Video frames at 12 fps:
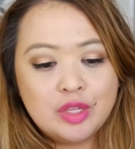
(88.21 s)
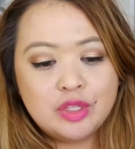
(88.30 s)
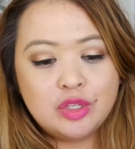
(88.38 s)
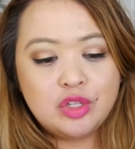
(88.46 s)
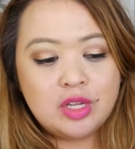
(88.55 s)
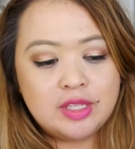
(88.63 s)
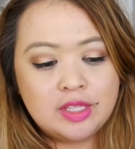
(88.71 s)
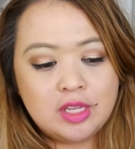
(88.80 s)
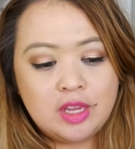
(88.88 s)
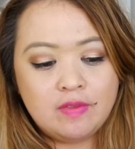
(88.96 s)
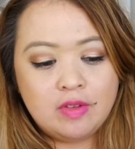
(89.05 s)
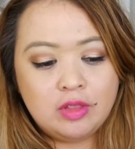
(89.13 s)
So just to
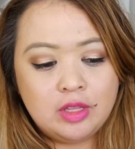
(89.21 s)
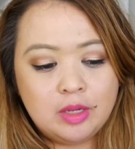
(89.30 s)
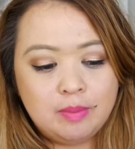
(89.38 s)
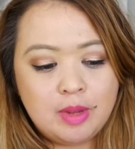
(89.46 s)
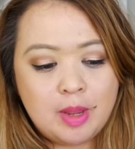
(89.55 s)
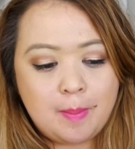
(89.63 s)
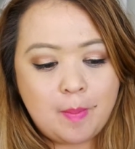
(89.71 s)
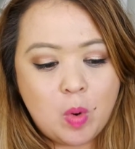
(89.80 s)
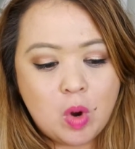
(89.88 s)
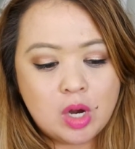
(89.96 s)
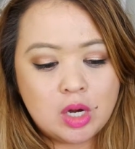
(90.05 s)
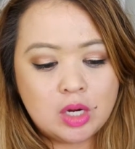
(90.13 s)
give a little bit
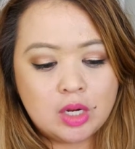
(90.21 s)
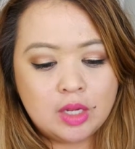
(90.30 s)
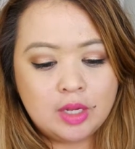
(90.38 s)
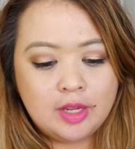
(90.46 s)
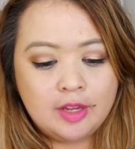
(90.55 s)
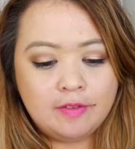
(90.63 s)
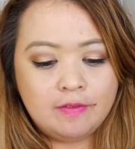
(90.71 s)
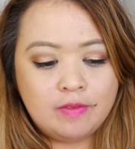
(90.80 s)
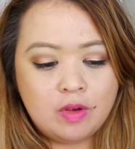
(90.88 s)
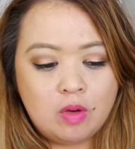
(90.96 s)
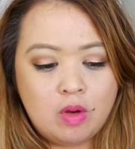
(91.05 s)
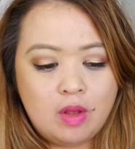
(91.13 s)
more
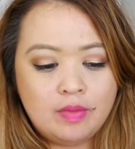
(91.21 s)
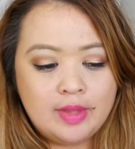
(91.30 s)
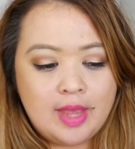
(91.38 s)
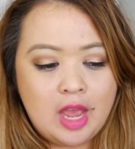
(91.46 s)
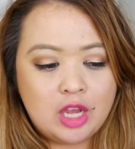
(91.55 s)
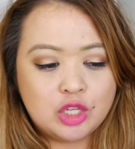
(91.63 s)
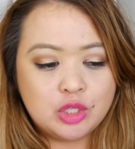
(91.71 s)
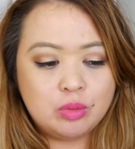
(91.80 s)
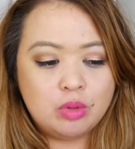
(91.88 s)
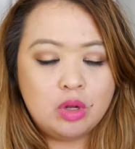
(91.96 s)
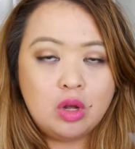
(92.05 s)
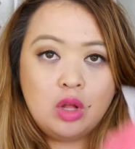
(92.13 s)
info on the
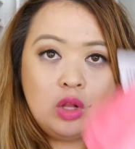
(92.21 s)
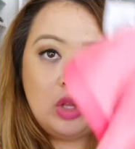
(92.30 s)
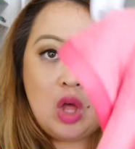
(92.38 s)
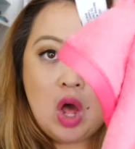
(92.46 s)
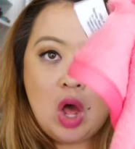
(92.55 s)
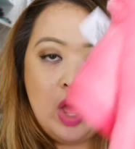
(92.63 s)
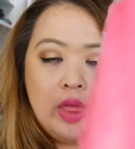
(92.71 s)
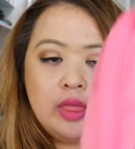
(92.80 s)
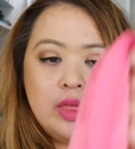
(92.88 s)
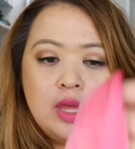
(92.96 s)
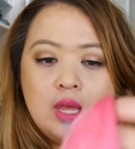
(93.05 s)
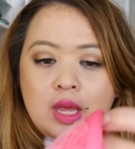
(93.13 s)
actual
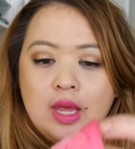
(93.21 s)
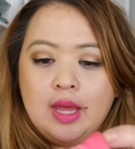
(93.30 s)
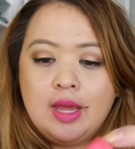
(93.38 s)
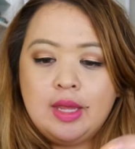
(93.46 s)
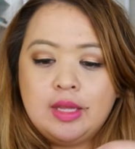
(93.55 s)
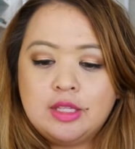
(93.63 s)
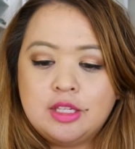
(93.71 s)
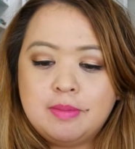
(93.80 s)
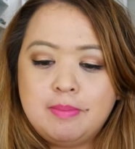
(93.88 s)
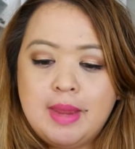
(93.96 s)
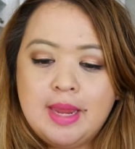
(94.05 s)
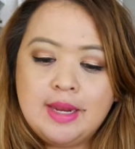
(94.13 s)
cloth, it's
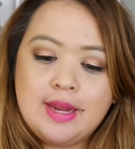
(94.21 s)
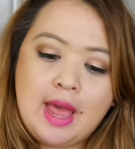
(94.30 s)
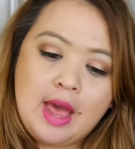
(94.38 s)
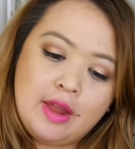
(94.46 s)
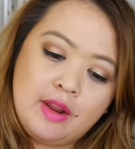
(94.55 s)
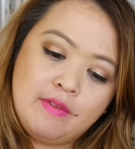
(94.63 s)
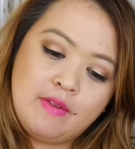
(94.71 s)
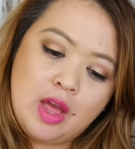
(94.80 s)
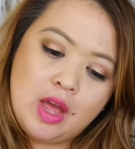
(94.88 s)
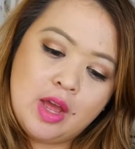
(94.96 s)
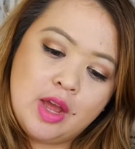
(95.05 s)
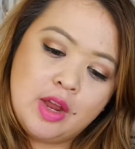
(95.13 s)
made out of
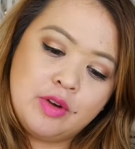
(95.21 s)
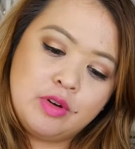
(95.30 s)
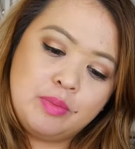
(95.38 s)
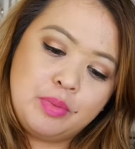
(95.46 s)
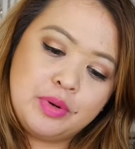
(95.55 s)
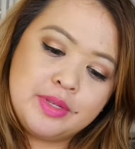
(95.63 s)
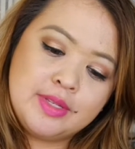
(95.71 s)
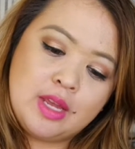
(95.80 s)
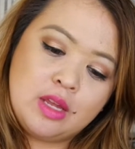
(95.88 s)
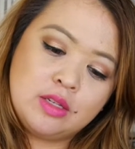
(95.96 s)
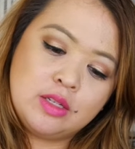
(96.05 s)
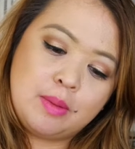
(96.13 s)

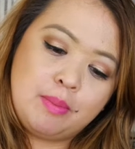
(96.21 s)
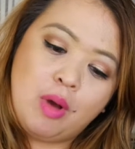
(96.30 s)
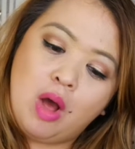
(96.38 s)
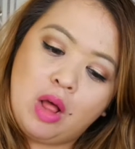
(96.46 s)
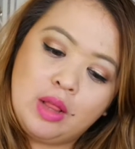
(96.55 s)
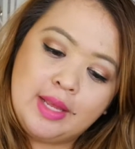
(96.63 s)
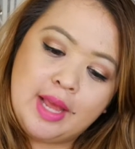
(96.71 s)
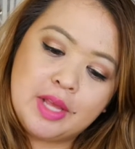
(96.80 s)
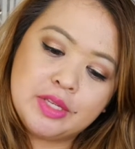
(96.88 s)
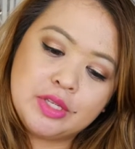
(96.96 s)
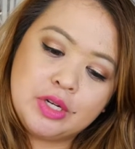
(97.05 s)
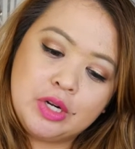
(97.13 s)
100%
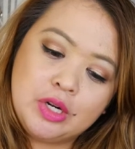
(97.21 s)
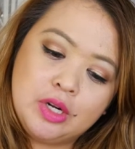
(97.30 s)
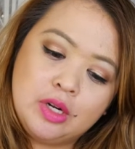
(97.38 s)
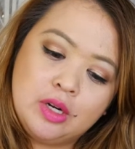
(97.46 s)
polyester,